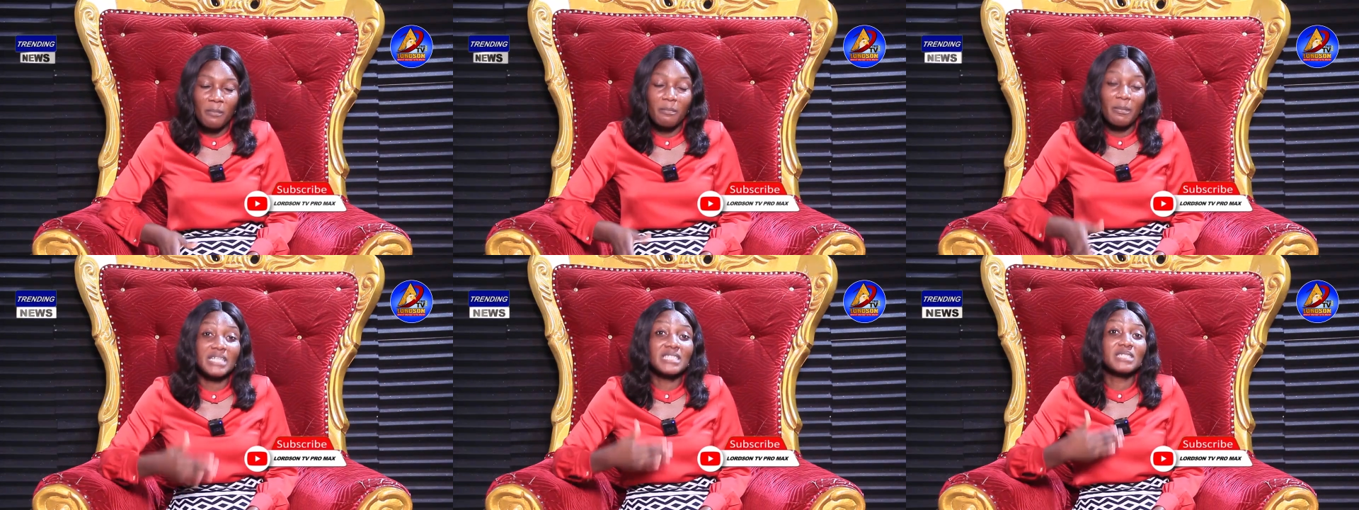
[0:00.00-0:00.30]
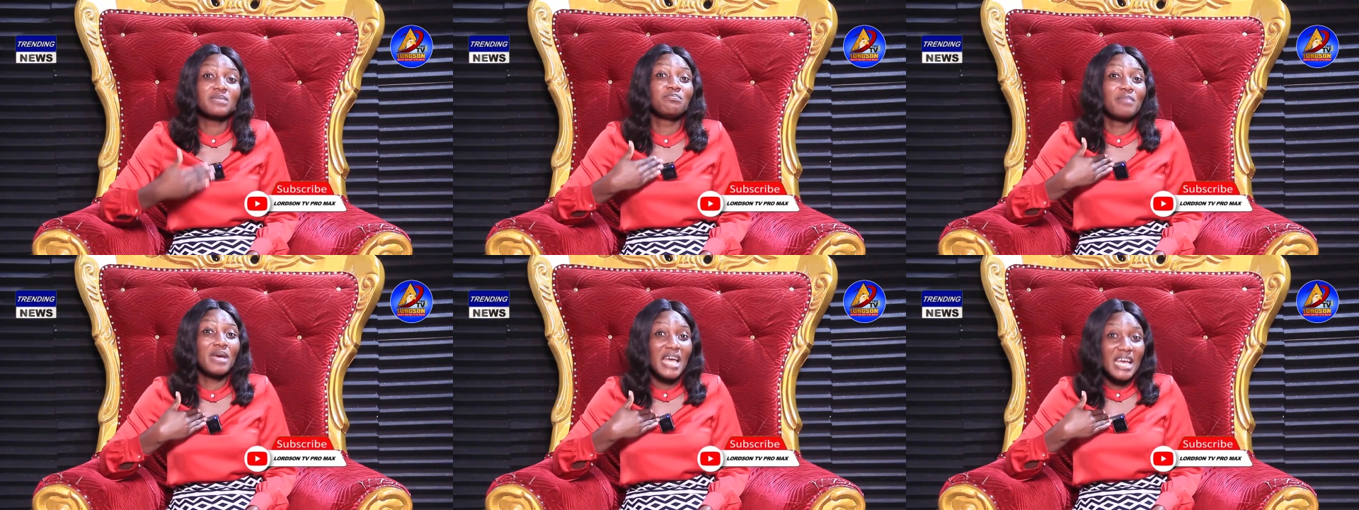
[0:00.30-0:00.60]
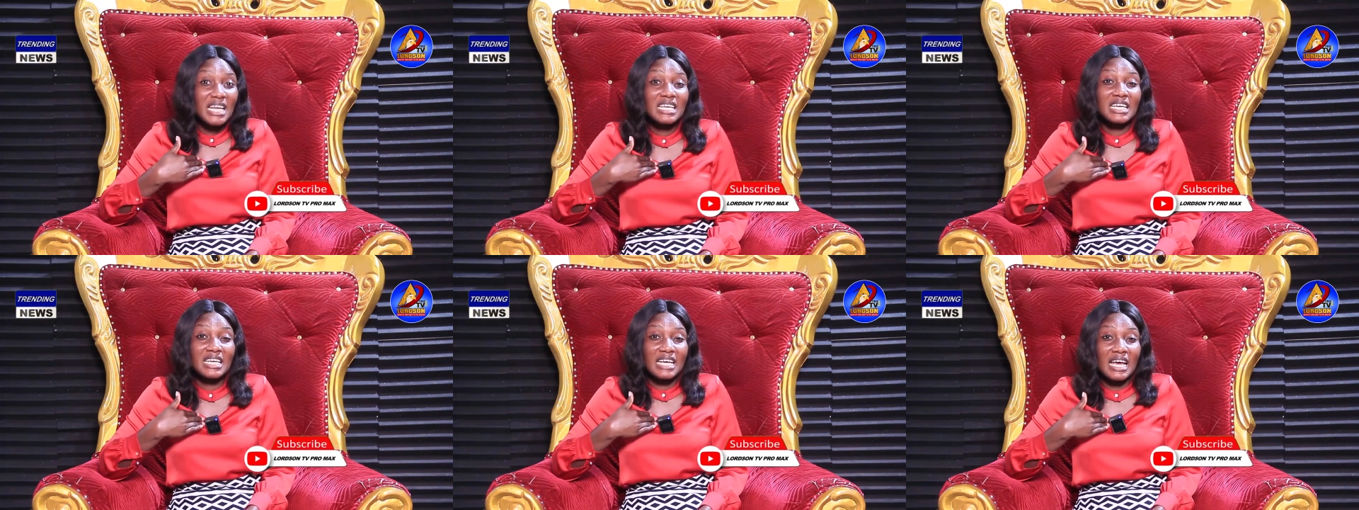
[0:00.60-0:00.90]
But
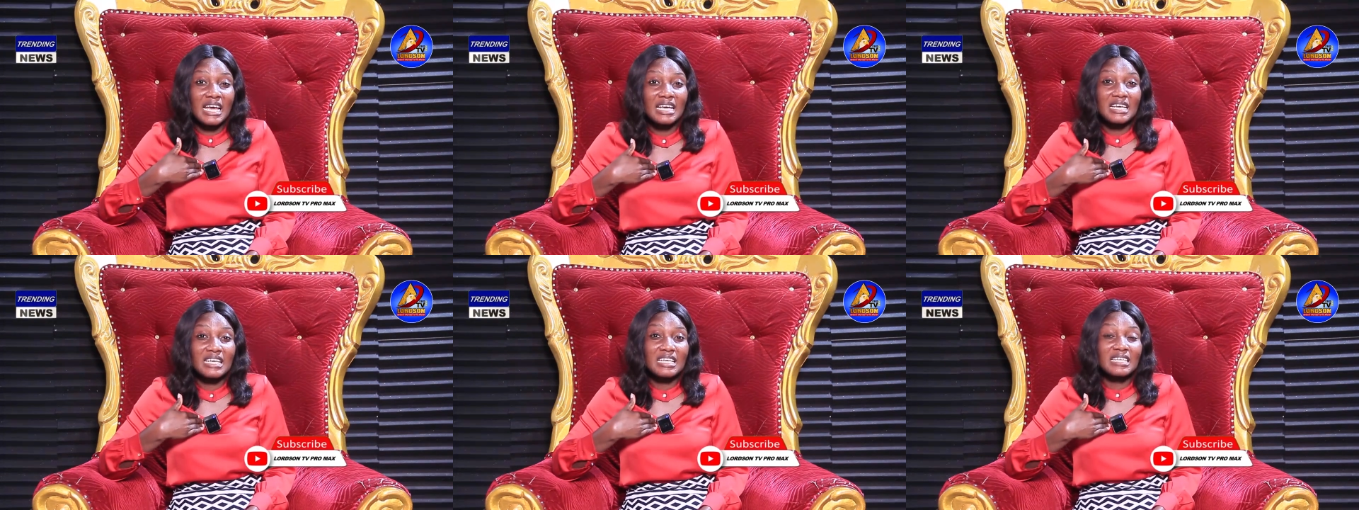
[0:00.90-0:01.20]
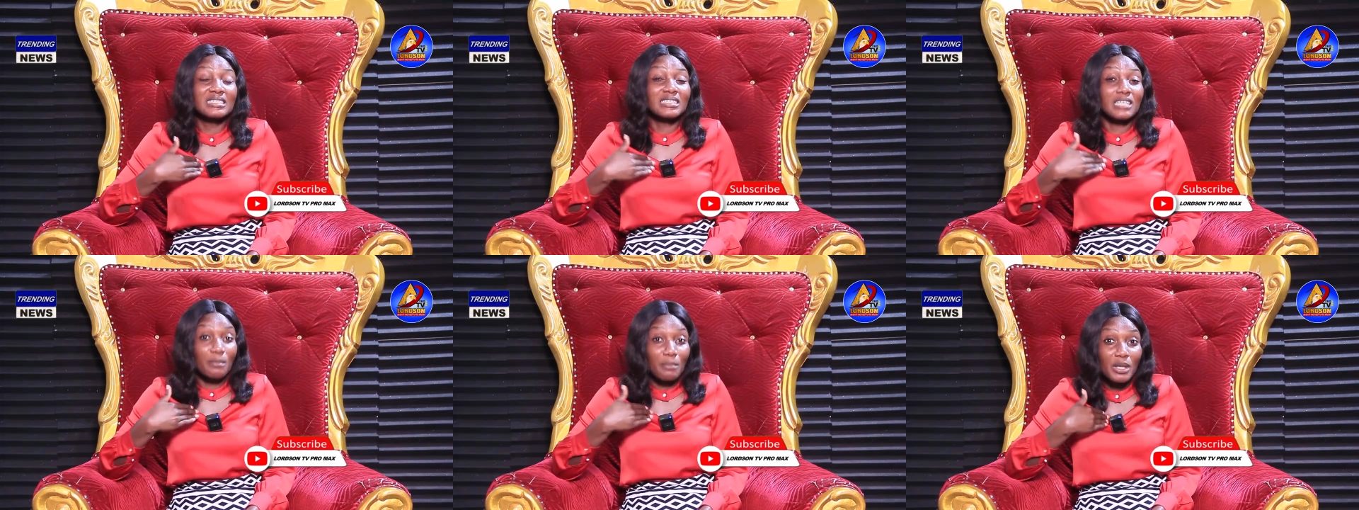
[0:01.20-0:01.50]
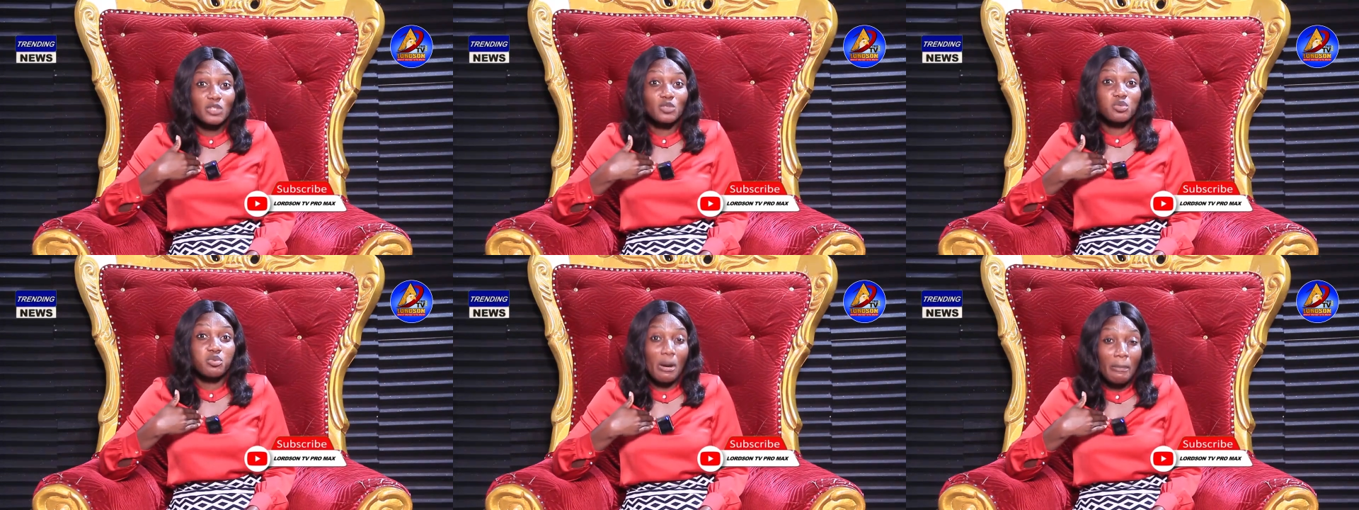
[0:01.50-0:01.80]
media,
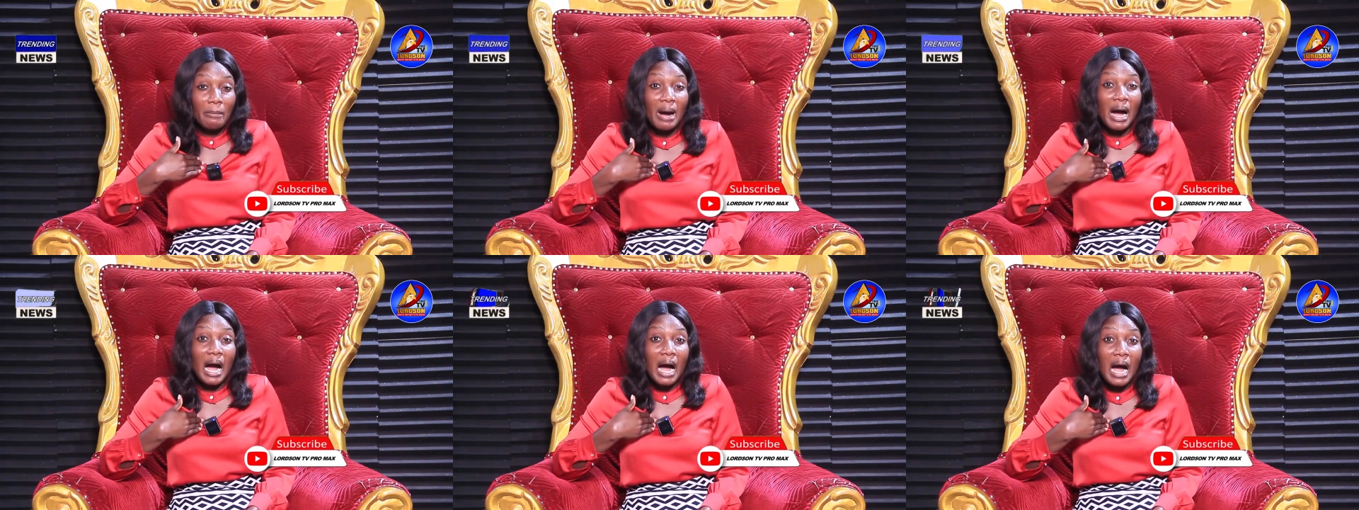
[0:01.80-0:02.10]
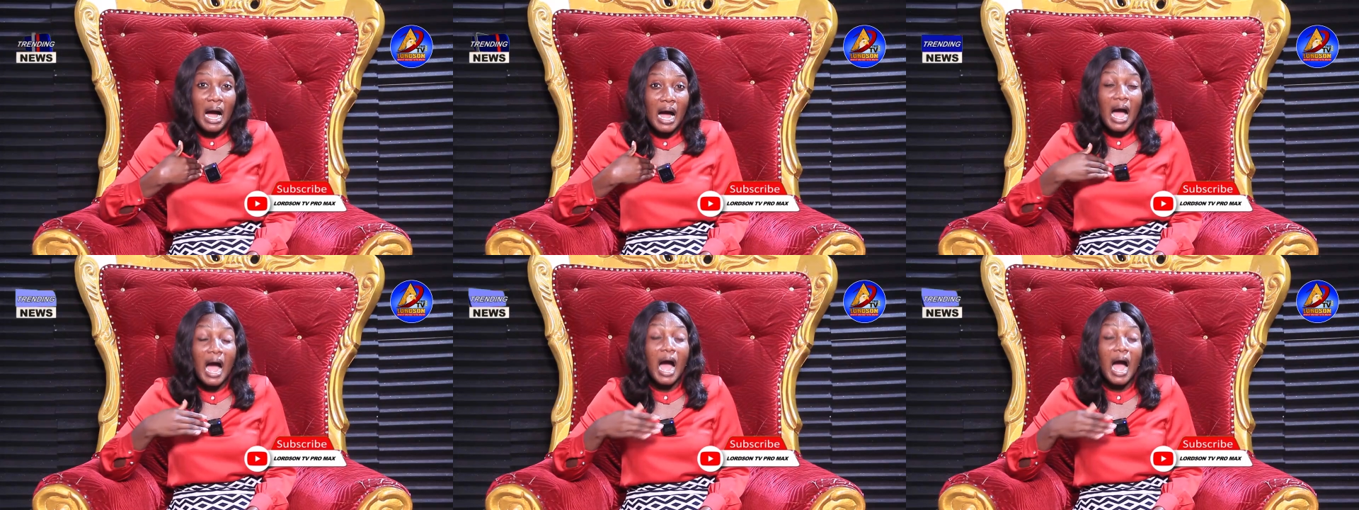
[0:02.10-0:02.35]
Sametwaba,